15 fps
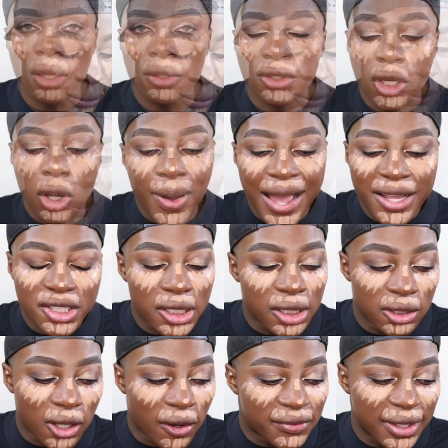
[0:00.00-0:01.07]
So I
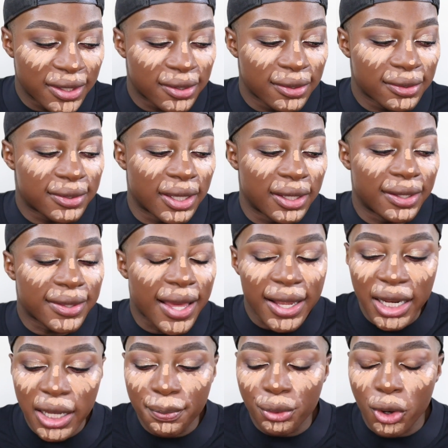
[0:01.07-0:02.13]
actually love these concealers.
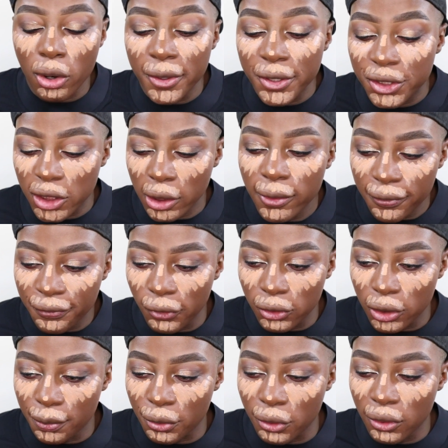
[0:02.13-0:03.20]
LA Pro is so
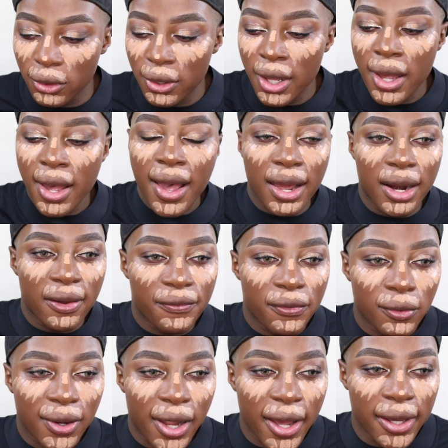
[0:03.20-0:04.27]
affordable, and I
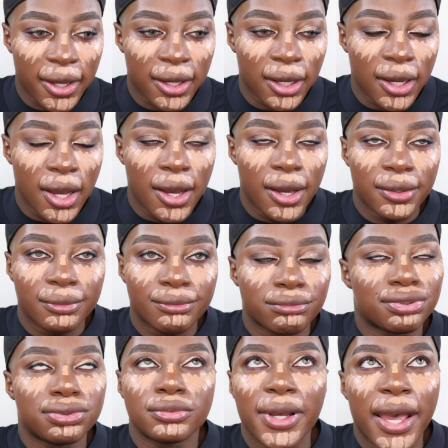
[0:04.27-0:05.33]
feel like
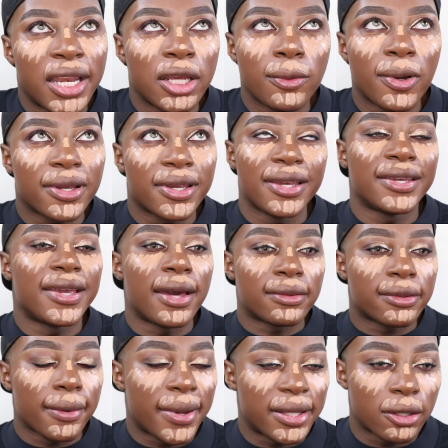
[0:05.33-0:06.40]
anyone can
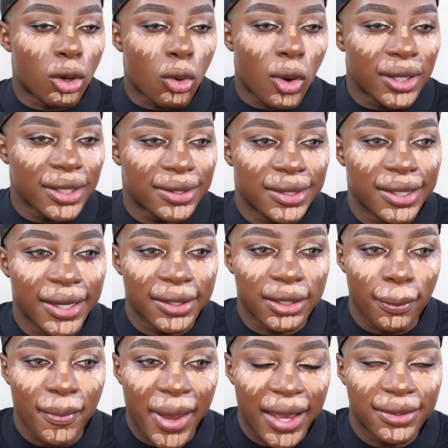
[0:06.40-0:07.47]
get them, and the quality is
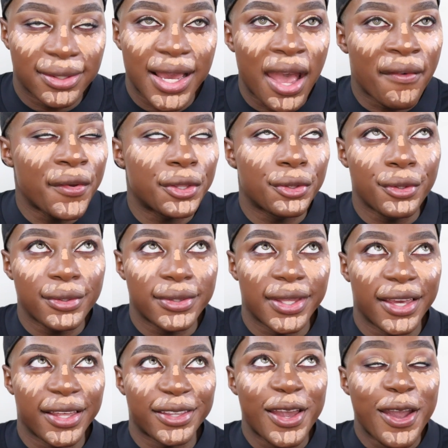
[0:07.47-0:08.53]
amazing. I haven't used
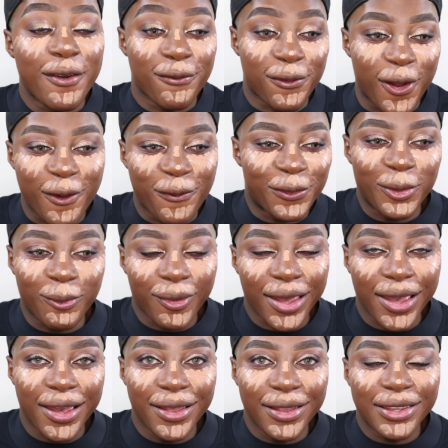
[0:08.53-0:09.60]
these for a few
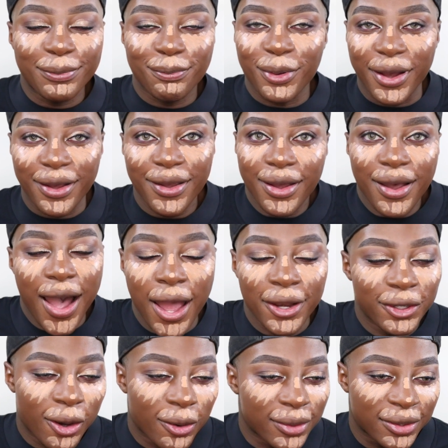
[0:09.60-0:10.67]
years, but
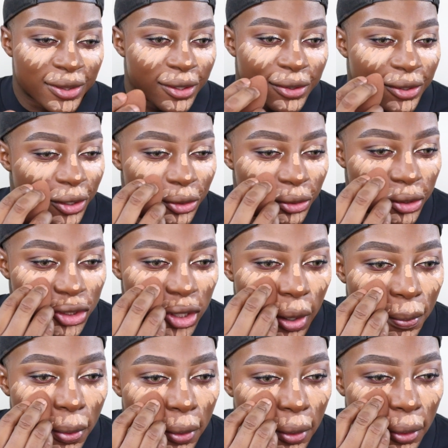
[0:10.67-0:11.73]
I know it's just gonna do the job.